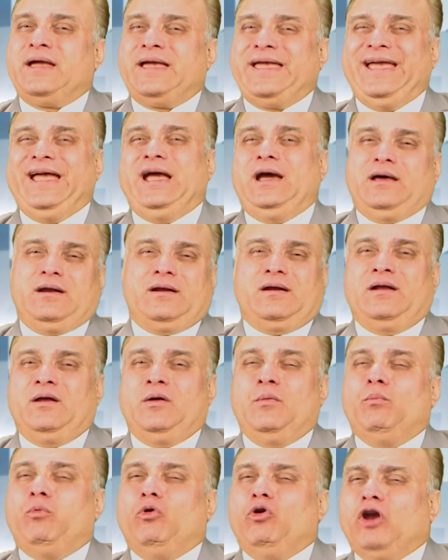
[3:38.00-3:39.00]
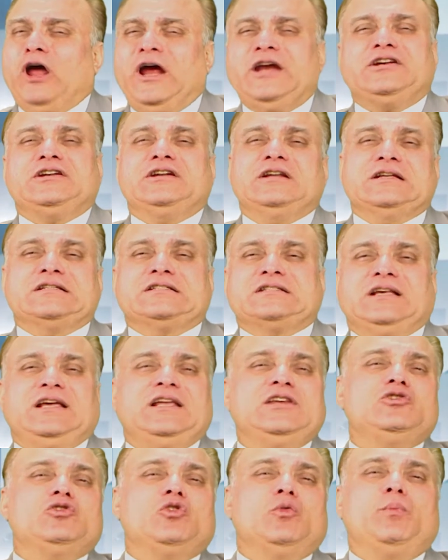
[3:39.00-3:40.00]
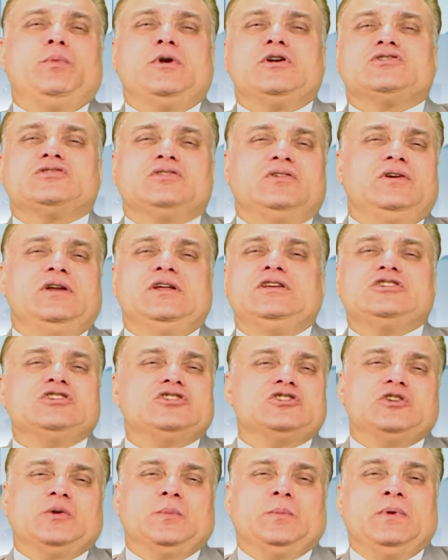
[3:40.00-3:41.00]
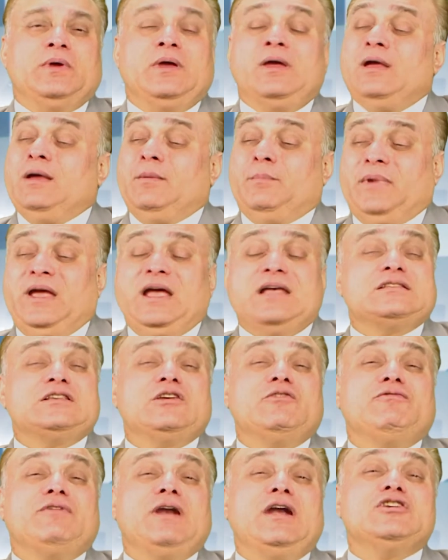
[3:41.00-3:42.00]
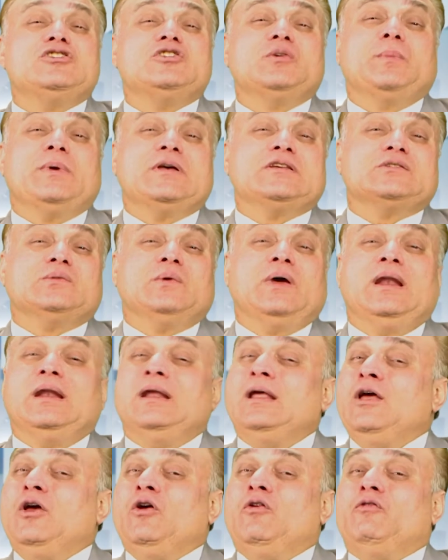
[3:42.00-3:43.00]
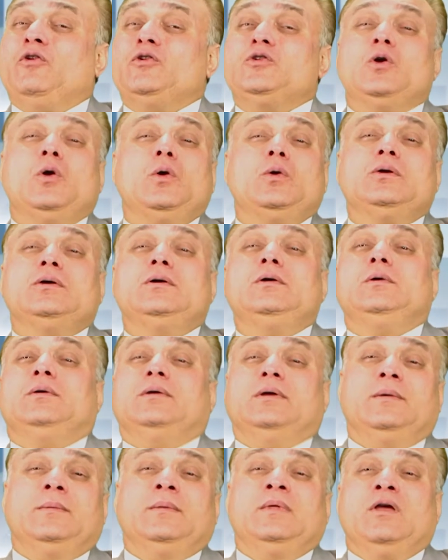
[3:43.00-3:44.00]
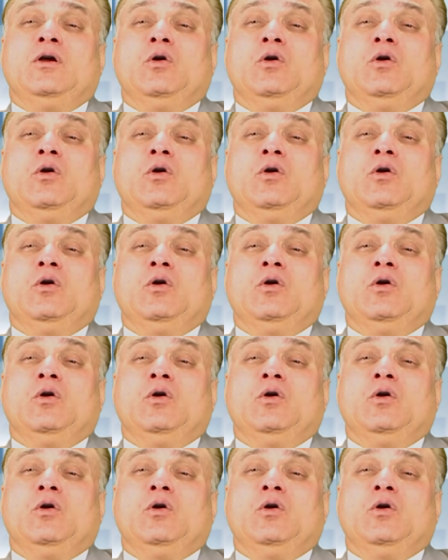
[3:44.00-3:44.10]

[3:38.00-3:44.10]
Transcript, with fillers: care, politeness in your personal relationship, may I say friendship as well, for your own good.